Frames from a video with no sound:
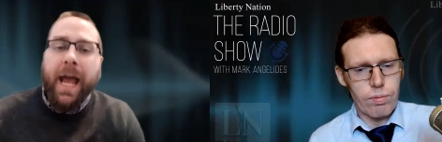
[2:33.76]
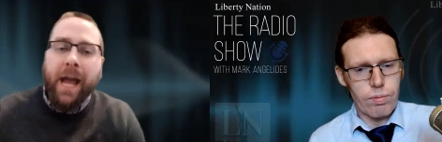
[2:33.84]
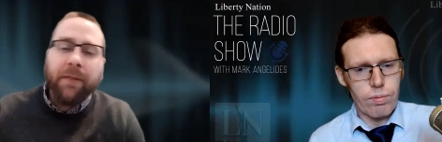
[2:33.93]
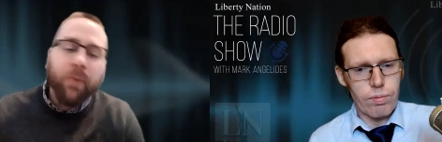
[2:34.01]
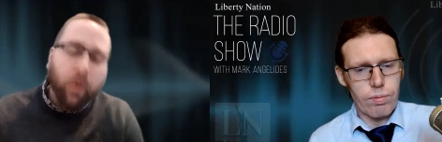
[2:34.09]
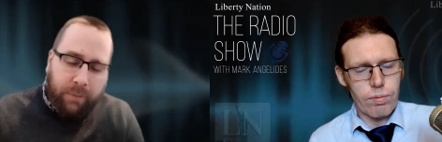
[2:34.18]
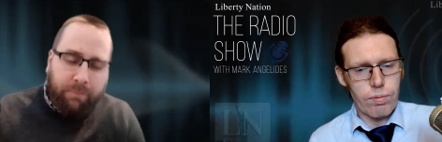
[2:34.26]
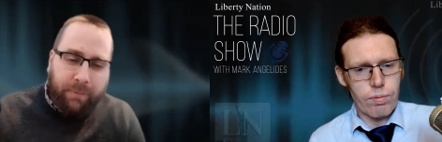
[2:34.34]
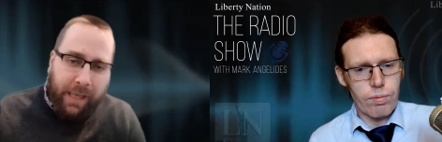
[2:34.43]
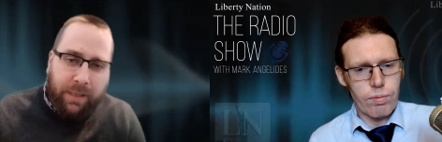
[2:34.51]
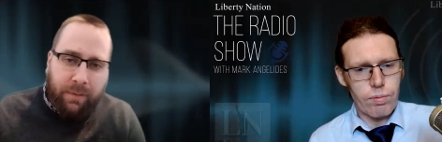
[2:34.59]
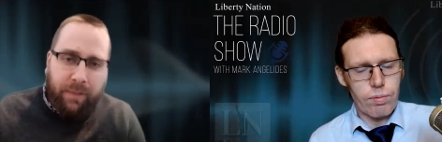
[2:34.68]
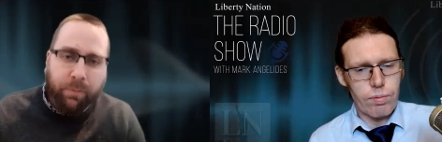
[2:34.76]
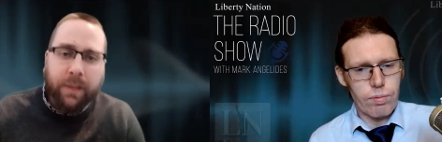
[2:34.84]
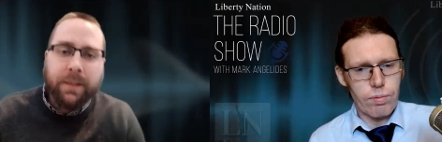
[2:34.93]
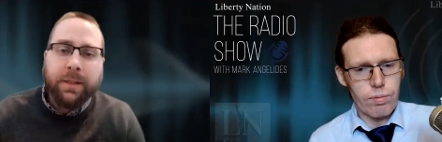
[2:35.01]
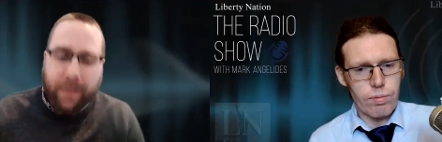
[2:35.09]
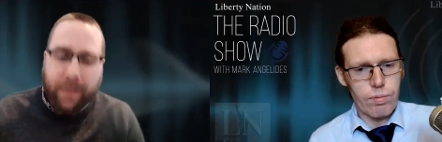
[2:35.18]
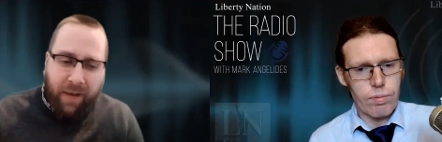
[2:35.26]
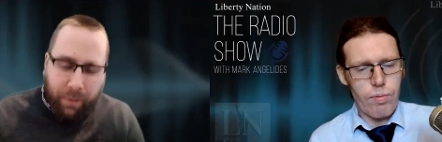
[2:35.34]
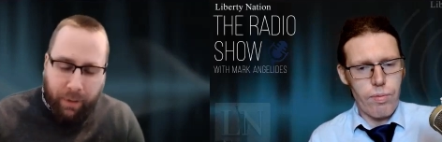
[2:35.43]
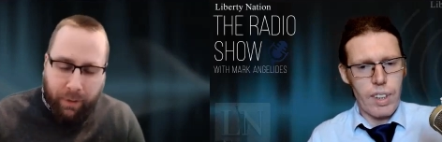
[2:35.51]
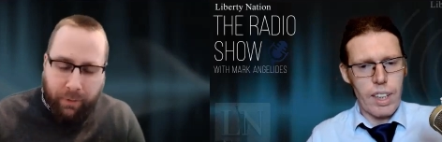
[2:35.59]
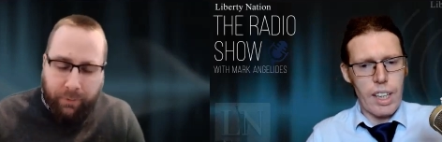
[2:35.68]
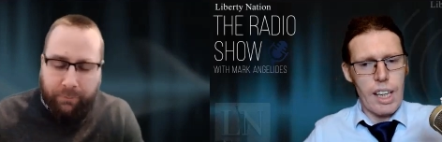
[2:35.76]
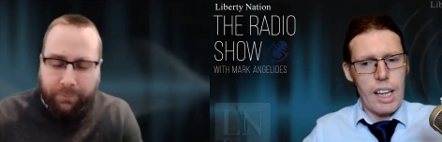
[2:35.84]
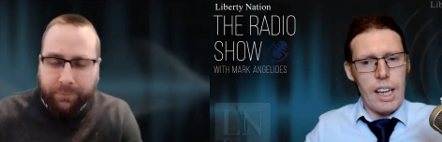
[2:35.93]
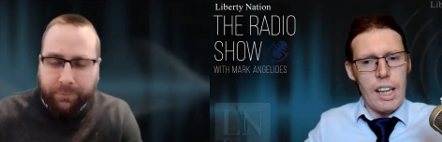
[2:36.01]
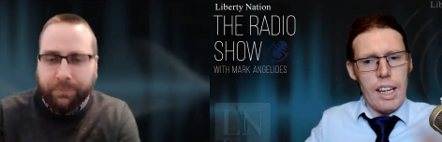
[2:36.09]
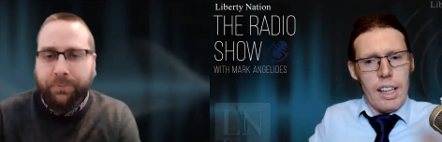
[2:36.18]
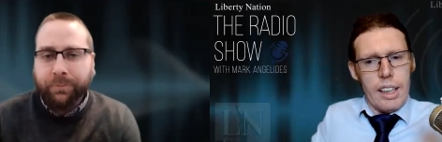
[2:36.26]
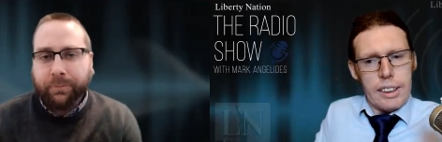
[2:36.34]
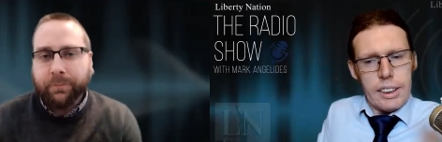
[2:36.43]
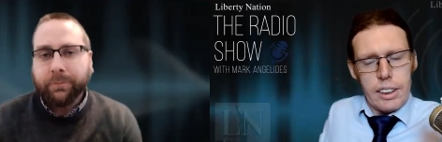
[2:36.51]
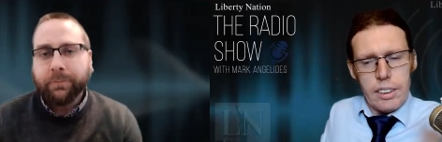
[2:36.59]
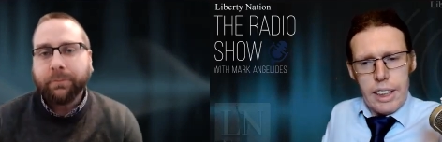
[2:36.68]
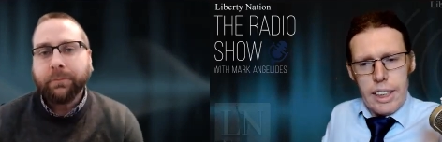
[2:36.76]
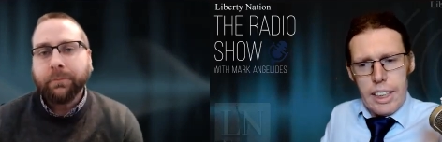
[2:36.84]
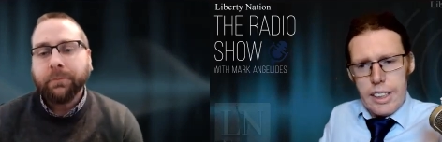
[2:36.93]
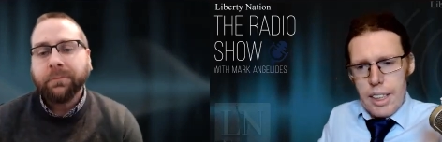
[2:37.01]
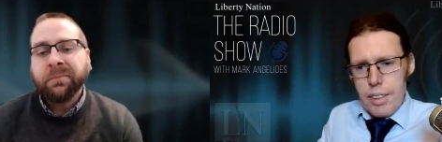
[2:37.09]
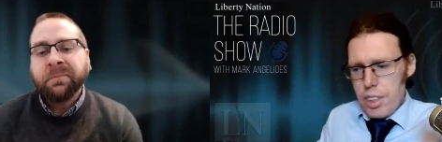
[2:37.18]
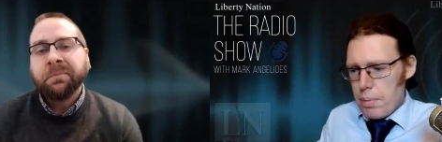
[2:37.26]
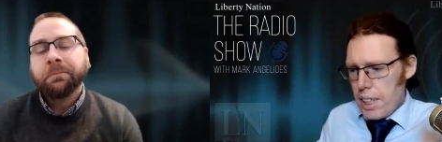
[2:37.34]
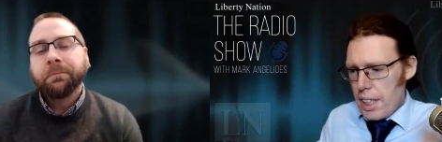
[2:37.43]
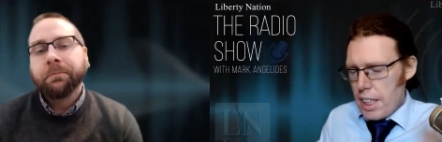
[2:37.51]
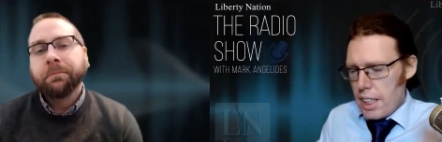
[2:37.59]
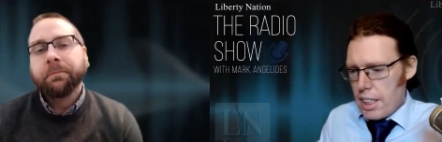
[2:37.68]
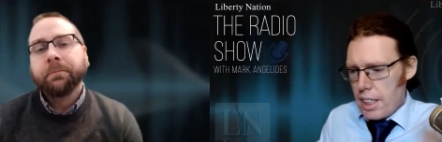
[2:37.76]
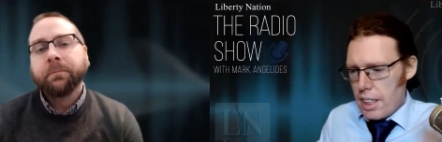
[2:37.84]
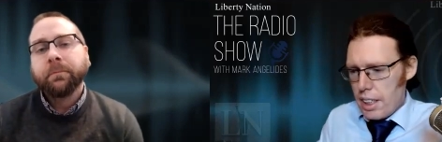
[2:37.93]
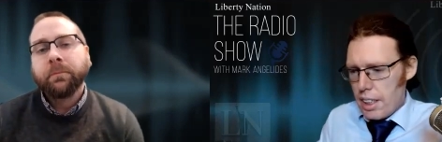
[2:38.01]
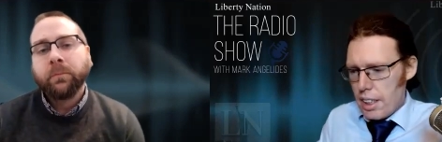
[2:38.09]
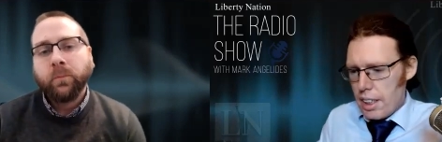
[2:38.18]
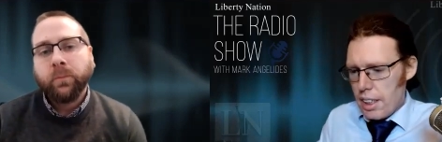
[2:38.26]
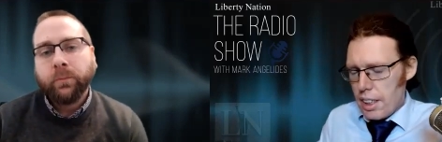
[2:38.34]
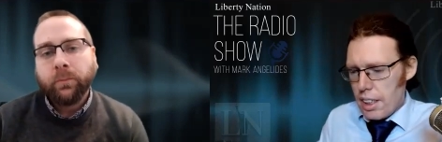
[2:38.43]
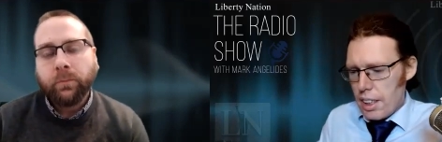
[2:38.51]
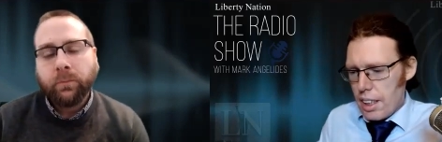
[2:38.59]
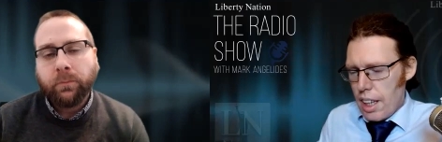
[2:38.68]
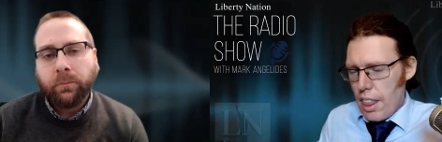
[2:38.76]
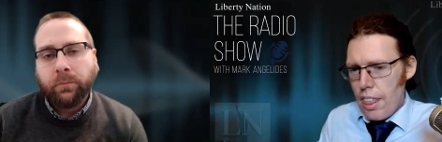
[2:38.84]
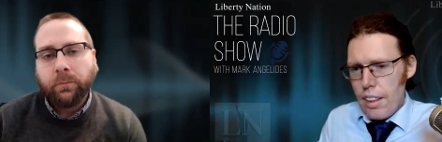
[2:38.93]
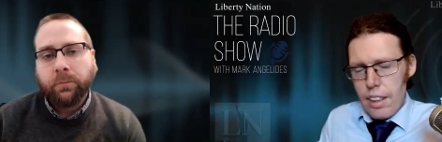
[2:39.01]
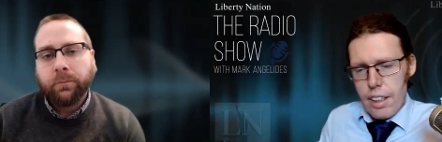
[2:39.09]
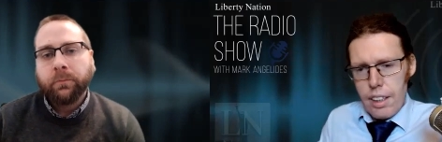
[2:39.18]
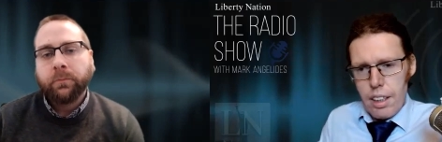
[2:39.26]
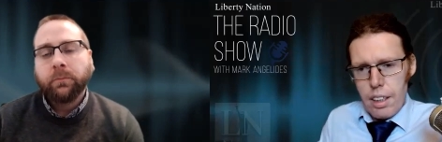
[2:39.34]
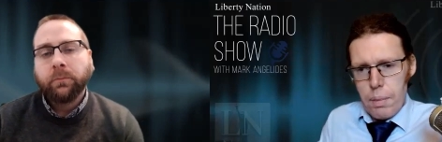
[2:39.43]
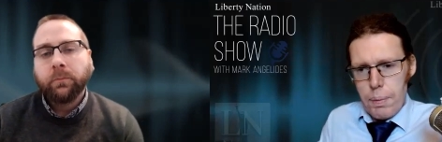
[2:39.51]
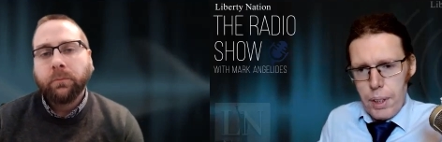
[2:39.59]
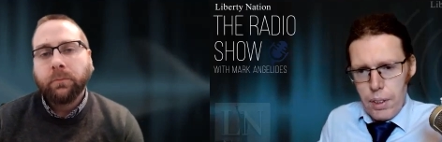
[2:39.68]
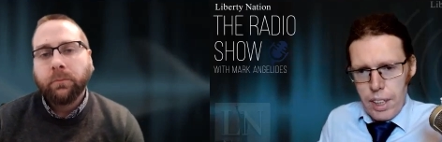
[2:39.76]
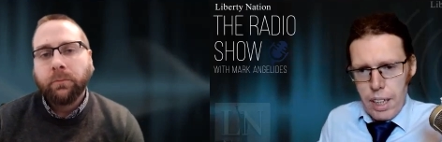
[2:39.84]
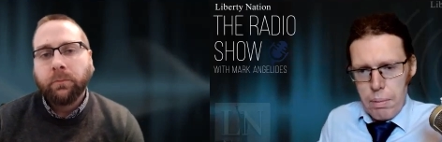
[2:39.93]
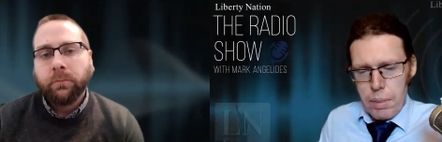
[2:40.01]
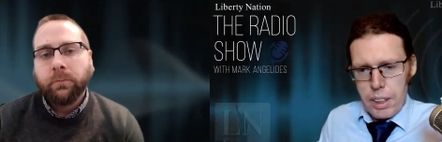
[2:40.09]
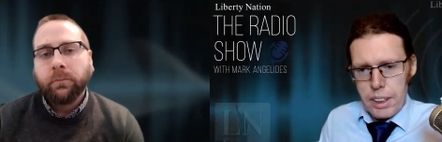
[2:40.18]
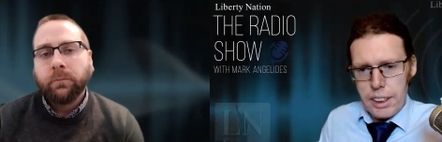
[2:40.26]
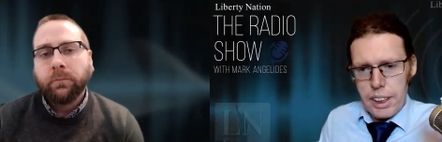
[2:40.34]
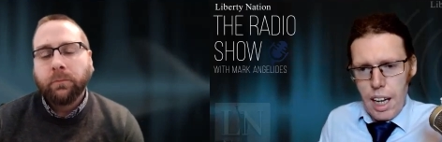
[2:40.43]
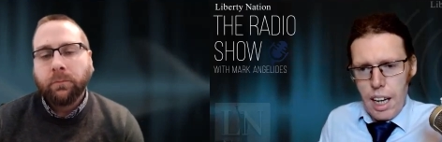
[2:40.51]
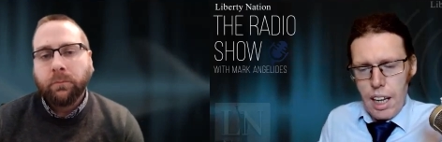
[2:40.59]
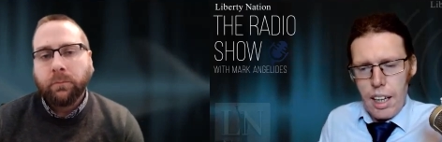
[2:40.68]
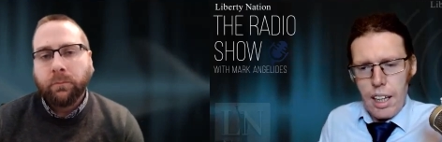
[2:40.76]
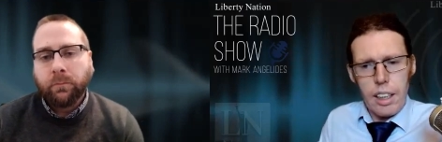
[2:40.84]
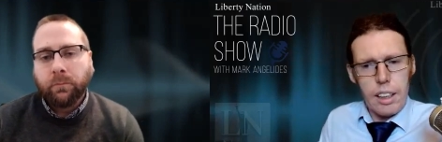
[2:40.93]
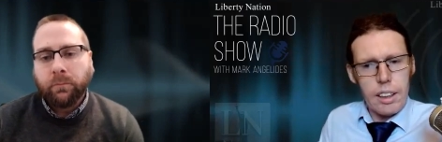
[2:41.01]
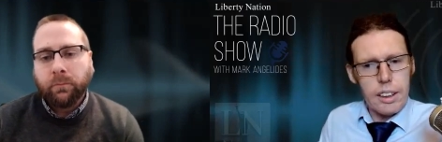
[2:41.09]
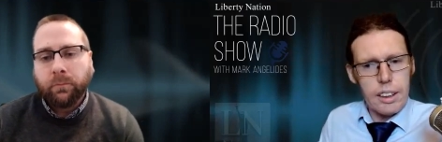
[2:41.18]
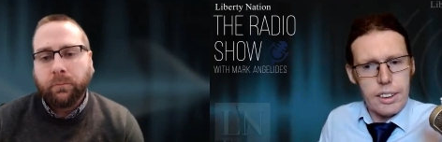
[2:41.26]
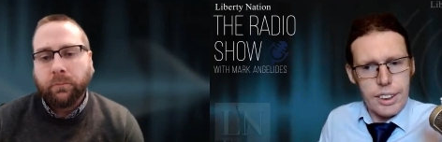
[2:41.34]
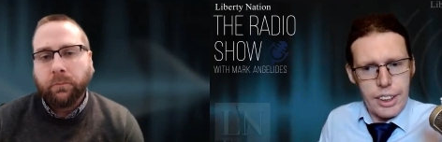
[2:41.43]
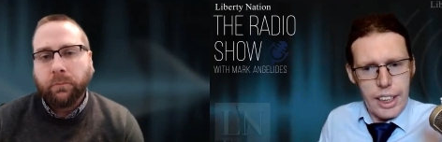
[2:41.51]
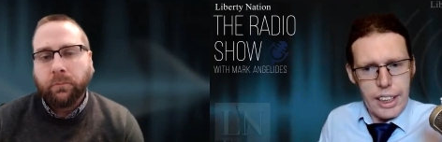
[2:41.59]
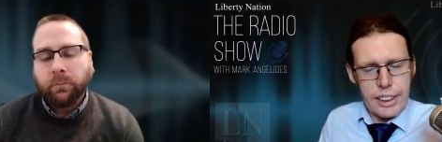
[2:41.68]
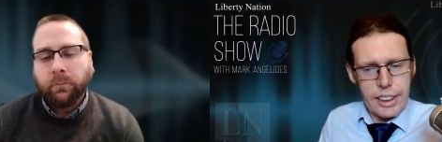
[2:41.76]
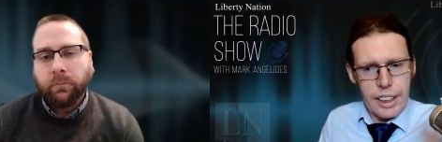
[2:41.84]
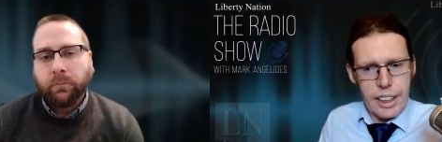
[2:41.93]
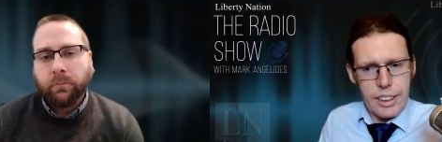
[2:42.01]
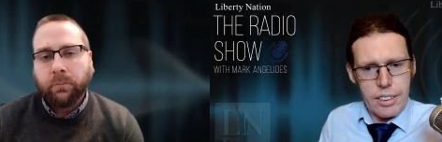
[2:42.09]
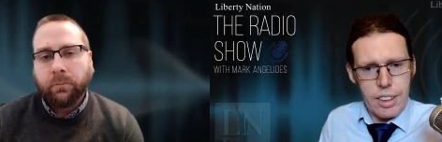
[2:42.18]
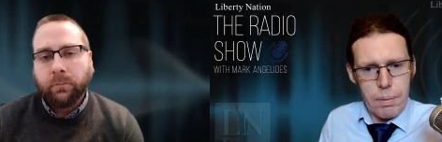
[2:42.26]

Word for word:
Speaker 1: and of course, gasoline prices have been higher.
Speaker 2: So it, it seems to me that the, the, the pure numbers uh, suggest that it's